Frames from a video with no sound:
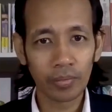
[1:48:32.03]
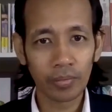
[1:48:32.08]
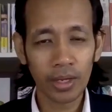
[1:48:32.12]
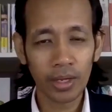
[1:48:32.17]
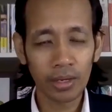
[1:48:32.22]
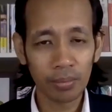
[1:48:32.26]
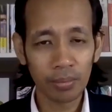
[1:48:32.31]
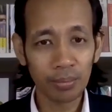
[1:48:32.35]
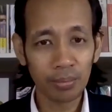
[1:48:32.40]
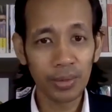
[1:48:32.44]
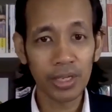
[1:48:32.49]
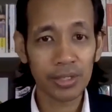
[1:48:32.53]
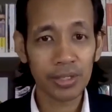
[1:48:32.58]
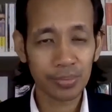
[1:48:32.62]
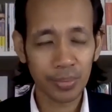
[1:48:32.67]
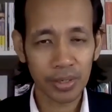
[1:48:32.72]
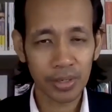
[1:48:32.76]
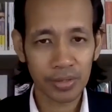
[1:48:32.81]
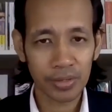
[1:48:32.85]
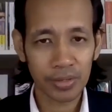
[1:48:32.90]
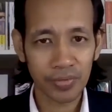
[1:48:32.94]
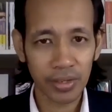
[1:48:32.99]
yeah be
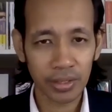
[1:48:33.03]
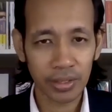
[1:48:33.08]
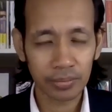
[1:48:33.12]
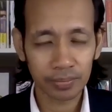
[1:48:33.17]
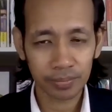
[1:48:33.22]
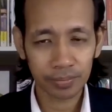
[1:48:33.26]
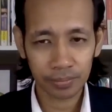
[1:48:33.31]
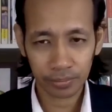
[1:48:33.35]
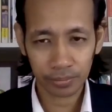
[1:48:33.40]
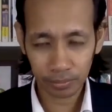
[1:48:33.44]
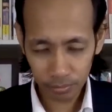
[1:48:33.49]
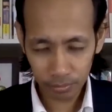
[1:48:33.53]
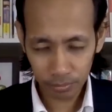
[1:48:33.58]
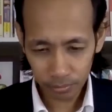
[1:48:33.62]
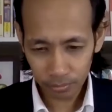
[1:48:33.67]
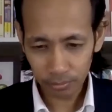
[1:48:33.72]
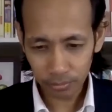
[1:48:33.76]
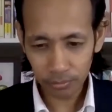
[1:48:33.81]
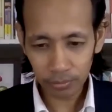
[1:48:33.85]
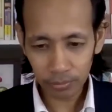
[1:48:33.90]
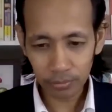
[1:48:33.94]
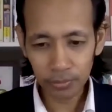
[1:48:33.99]
specific
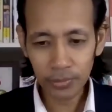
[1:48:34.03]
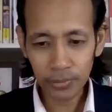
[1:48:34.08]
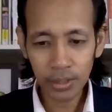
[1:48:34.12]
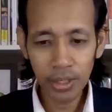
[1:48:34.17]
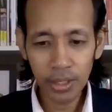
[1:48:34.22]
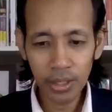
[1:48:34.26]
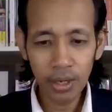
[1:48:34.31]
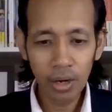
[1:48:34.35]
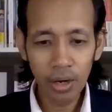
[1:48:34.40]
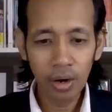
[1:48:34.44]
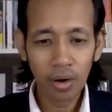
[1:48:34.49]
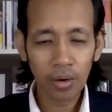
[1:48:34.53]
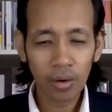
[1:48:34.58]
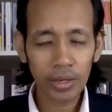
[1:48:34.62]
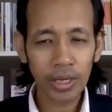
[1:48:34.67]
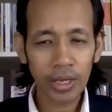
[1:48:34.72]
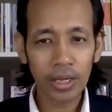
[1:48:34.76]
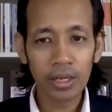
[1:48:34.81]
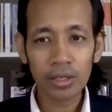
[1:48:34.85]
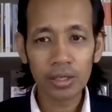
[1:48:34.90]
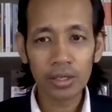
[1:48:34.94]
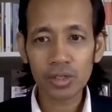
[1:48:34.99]

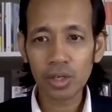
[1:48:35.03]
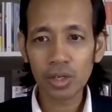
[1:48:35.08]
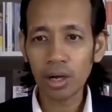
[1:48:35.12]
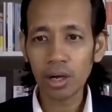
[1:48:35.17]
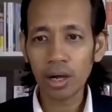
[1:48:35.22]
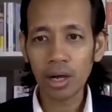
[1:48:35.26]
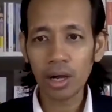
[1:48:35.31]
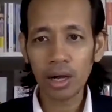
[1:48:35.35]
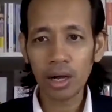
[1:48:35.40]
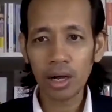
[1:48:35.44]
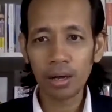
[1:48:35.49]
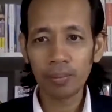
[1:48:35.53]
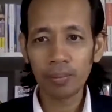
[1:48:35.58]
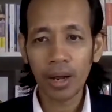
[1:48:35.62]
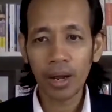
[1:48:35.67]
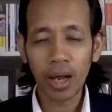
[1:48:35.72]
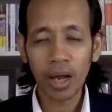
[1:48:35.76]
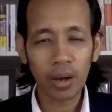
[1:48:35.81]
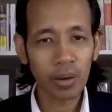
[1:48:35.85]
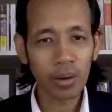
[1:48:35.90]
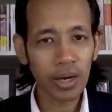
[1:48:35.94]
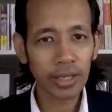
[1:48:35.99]
okay so
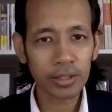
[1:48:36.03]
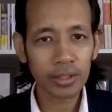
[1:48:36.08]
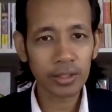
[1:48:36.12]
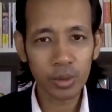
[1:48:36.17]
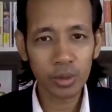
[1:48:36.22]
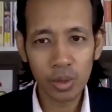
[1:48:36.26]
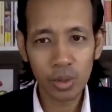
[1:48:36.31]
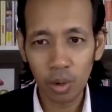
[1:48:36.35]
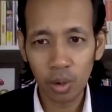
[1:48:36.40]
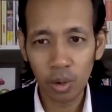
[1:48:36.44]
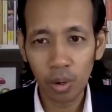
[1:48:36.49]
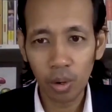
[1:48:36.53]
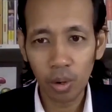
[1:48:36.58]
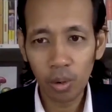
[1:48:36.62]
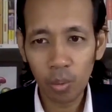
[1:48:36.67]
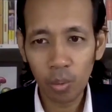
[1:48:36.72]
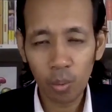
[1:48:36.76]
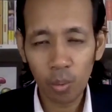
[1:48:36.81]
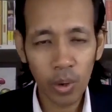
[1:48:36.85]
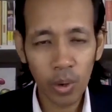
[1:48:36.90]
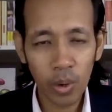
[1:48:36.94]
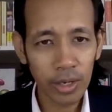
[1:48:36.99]
um, i would like to know
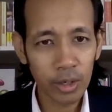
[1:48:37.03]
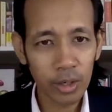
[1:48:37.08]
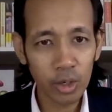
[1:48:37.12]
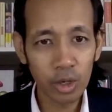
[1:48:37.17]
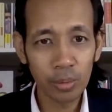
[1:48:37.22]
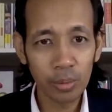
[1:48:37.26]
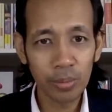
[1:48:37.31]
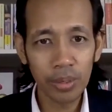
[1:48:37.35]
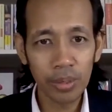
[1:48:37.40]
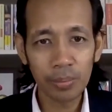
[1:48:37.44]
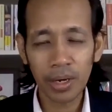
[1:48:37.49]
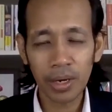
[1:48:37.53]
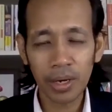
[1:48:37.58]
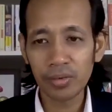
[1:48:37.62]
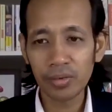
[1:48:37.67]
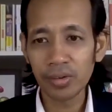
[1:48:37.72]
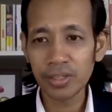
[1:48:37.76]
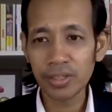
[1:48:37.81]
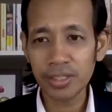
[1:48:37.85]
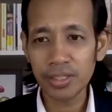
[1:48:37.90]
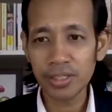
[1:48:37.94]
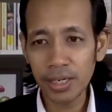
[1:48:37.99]
what do you mean by
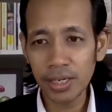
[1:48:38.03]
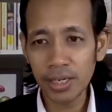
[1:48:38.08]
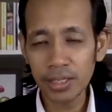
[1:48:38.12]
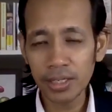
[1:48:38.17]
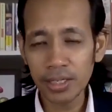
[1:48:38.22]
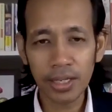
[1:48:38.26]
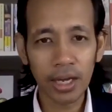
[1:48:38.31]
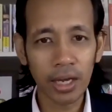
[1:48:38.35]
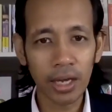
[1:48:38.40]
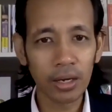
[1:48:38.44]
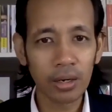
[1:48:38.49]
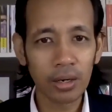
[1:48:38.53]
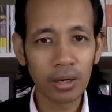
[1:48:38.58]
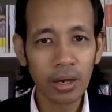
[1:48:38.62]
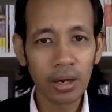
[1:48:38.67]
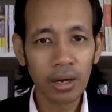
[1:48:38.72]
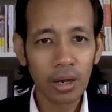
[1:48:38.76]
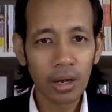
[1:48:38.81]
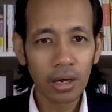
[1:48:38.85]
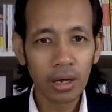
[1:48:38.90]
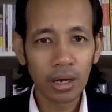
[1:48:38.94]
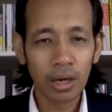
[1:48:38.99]
resilient and
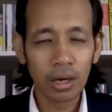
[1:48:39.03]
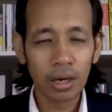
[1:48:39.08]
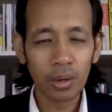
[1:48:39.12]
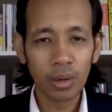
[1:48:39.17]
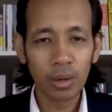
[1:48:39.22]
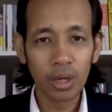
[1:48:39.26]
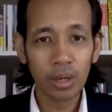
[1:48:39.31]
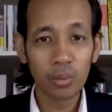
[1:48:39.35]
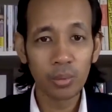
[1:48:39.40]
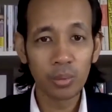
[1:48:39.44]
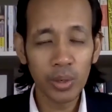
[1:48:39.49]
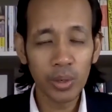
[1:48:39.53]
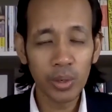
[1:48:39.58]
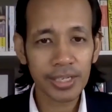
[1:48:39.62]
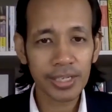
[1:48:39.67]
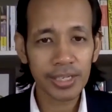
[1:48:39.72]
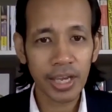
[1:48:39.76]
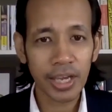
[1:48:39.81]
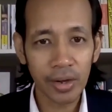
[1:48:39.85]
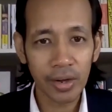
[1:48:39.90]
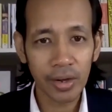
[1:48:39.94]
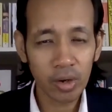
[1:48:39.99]
uh, in
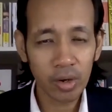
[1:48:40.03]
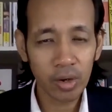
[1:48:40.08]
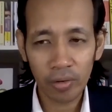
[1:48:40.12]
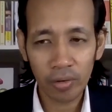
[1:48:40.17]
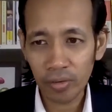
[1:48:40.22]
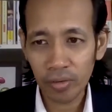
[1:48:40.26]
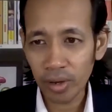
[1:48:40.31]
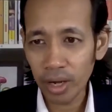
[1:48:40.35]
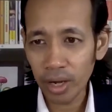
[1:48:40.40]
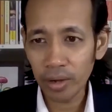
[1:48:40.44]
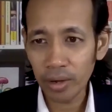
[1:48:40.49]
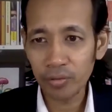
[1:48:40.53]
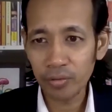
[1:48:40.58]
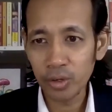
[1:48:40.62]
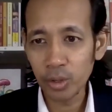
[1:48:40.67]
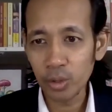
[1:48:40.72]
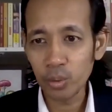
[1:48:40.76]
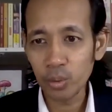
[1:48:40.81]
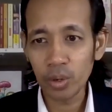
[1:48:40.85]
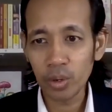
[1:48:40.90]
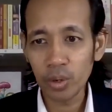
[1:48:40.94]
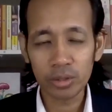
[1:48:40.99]
which area of your life
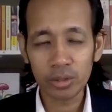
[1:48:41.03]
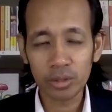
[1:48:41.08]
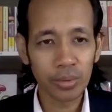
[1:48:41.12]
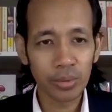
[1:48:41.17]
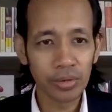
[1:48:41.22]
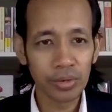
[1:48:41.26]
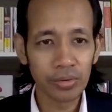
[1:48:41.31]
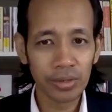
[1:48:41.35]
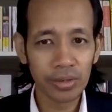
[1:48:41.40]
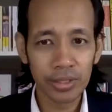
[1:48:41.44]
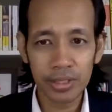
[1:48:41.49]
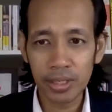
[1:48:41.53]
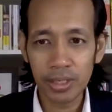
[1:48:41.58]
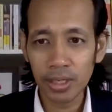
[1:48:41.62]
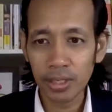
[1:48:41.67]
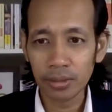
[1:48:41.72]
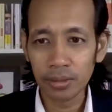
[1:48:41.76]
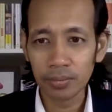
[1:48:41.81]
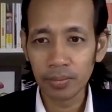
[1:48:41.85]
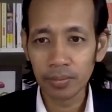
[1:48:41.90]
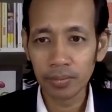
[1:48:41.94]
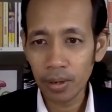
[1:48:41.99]
do you want to be
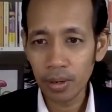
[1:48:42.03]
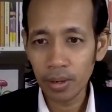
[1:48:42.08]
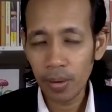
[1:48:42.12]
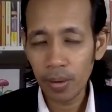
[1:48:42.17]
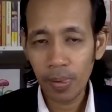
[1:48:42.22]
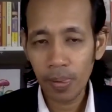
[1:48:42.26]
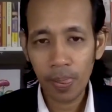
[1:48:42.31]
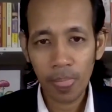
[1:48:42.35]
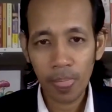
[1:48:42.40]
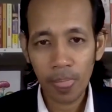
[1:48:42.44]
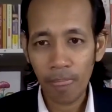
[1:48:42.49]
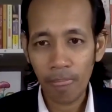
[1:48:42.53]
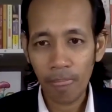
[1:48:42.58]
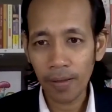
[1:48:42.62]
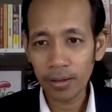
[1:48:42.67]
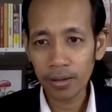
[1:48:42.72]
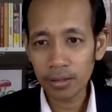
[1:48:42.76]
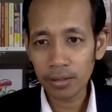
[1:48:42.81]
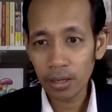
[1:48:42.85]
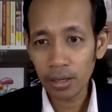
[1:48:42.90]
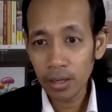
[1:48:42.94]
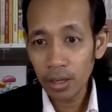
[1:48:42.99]
resilient
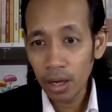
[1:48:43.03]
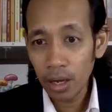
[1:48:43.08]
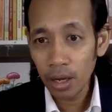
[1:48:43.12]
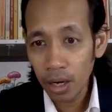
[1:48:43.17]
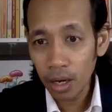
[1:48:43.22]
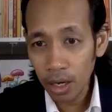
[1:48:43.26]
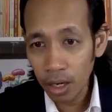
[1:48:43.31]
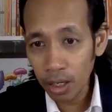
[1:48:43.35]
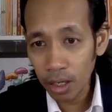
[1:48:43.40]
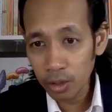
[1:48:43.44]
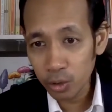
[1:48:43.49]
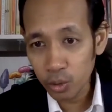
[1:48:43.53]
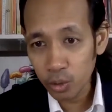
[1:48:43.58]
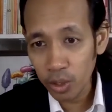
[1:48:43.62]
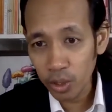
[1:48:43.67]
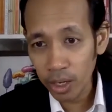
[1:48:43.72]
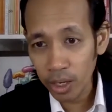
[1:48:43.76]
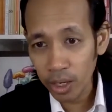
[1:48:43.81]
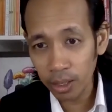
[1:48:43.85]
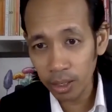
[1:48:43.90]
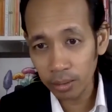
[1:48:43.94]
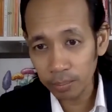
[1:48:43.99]
yeah uh,
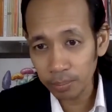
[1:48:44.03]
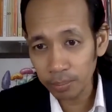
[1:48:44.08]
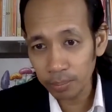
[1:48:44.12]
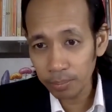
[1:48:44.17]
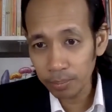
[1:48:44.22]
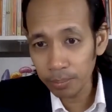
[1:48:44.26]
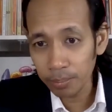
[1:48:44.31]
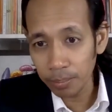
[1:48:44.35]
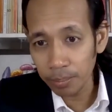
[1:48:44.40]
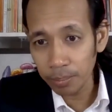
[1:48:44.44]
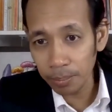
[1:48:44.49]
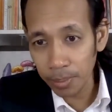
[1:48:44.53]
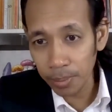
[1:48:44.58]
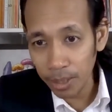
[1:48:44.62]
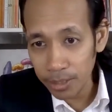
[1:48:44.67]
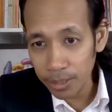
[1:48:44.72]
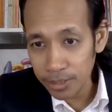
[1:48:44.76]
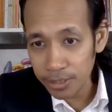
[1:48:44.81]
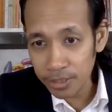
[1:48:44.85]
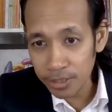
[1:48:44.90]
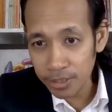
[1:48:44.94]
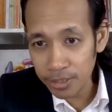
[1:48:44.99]
to help
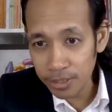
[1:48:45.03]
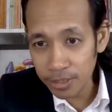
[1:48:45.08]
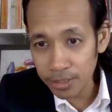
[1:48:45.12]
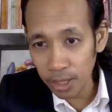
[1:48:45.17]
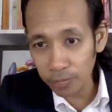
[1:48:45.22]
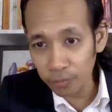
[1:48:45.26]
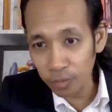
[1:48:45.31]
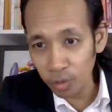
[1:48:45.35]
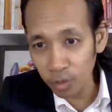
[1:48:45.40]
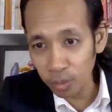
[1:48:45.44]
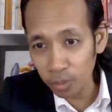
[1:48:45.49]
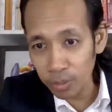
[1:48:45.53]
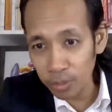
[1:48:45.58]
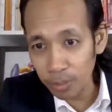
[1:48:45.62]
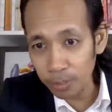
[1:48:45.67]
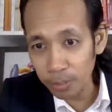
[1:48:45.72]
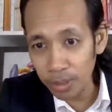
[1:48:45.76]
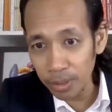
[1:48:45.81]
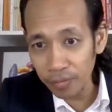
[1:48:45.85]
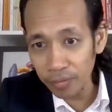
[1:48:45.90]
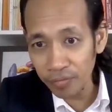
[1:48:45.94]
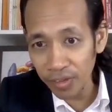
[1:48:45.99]
my staff who may
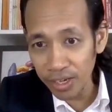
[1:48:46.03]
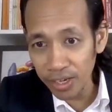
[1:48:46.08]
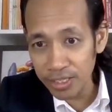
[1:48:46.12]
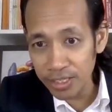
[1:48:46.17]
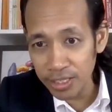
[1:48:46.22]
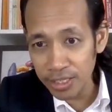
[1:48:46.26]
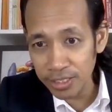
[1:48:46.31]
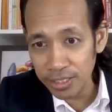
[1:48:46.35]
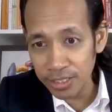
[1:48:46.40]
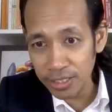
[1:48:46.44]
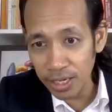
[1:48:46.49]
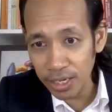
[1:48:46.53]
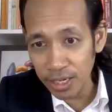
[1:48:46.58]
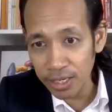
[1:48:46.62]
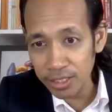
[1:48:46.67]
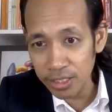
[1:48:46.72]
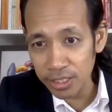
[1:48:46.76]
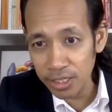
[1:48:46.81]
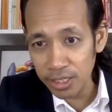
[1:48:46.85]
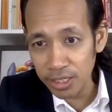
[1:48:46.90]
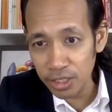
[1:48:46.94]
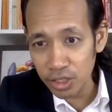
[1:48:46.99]
be facing
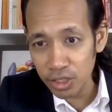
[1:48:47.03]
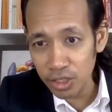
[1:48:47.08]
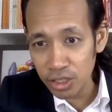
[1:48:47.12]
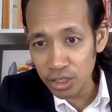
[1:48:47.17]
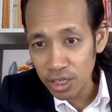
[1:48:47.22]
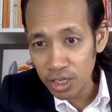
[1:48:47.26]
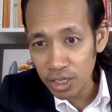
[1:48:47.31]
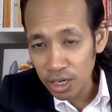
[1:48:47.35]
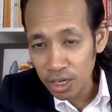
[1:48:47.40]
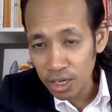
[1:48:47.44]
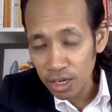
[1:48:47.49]
challenges